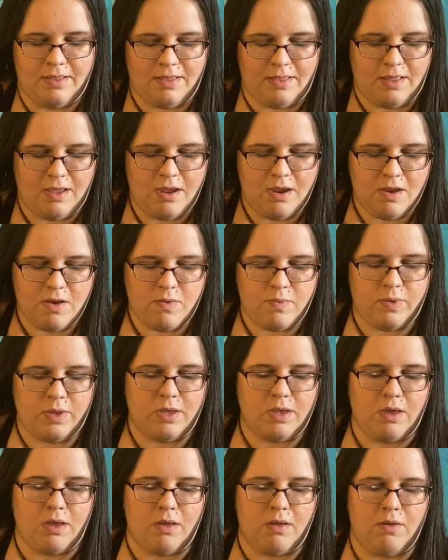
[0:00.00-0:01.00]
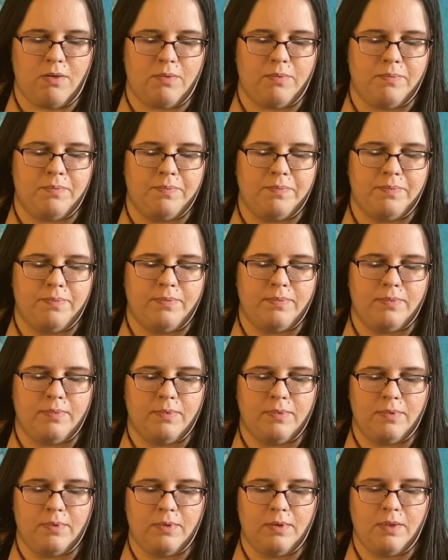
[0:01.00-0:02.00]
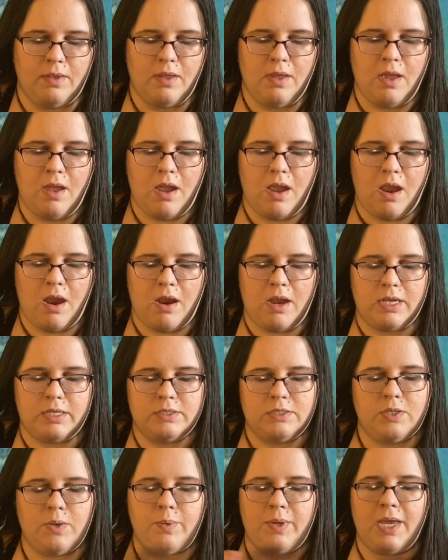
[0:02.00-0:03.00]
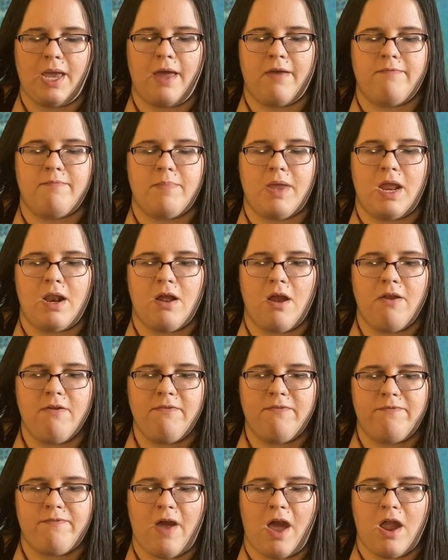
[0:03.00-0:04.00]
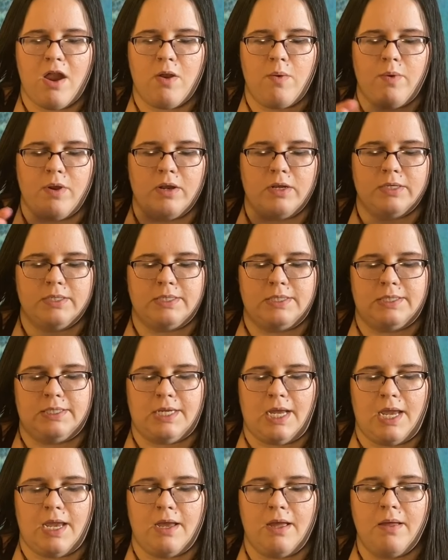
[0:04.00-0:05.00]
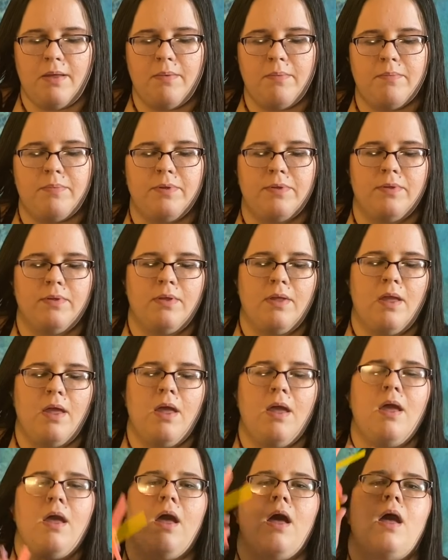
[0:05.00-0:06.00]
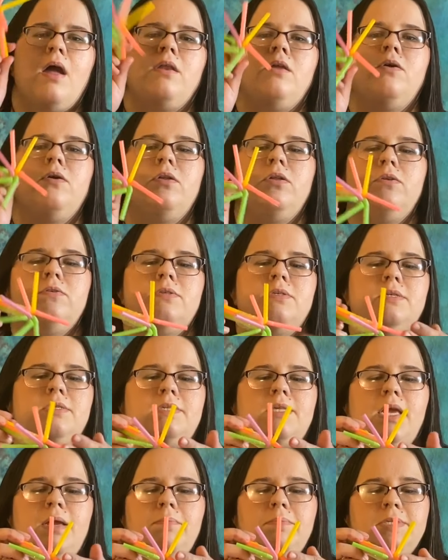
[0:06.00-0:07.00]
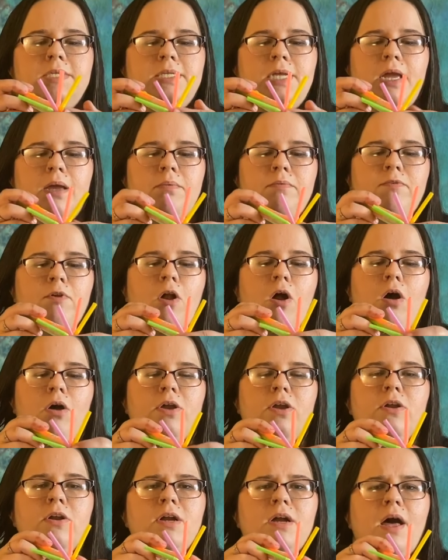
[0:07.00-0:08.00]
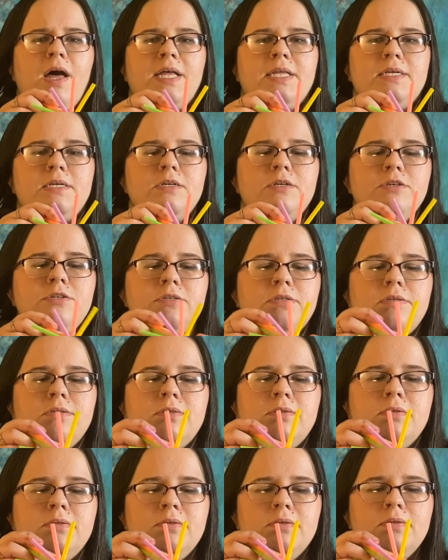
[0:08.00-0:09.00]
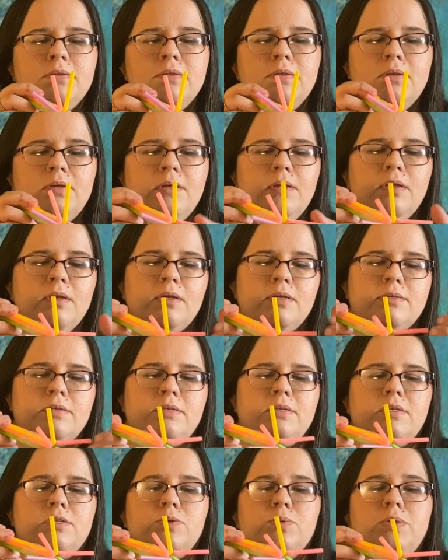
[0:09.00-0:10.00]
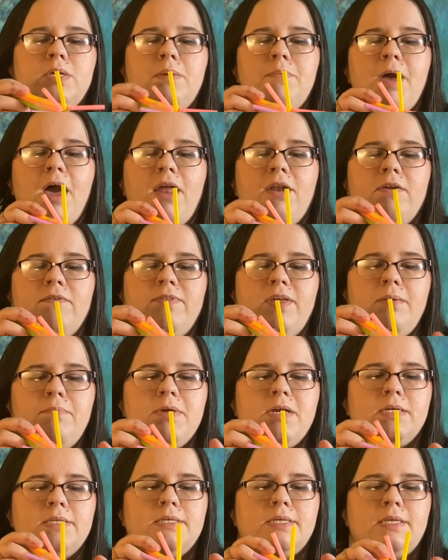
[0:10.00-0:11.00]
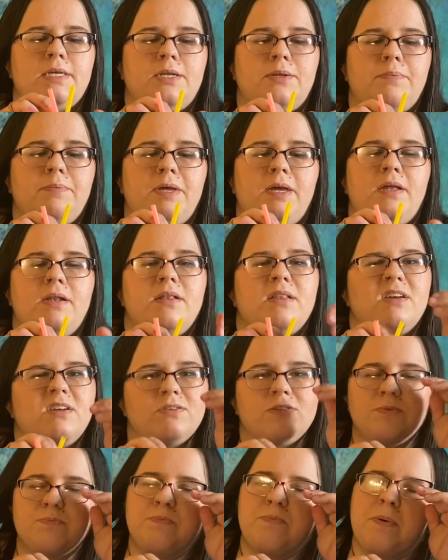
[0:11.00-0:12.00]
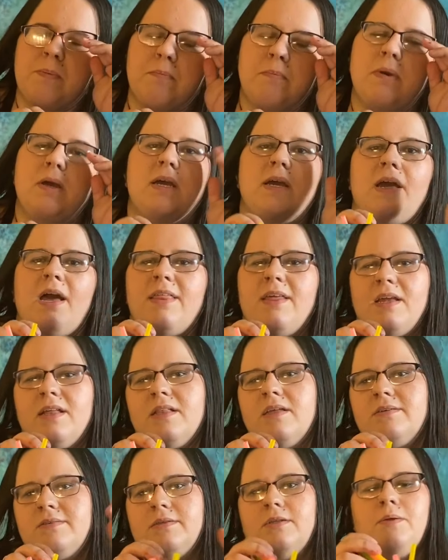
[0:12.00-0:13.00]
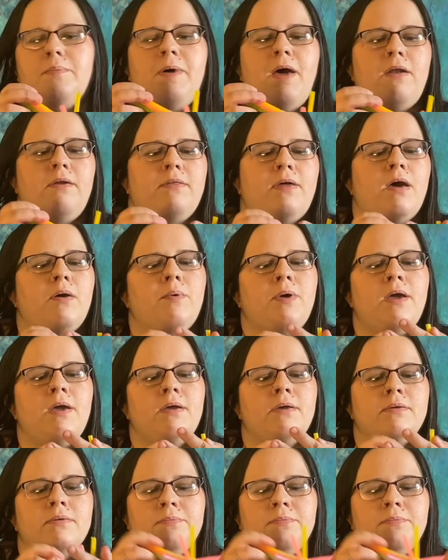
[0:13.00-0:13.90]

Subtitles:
there we go. All right, so we have made our fireworks stamp, and you can use the same stamp for all your colors because it doesn't really matter if they mix a little bit. I think it looks a little better that way.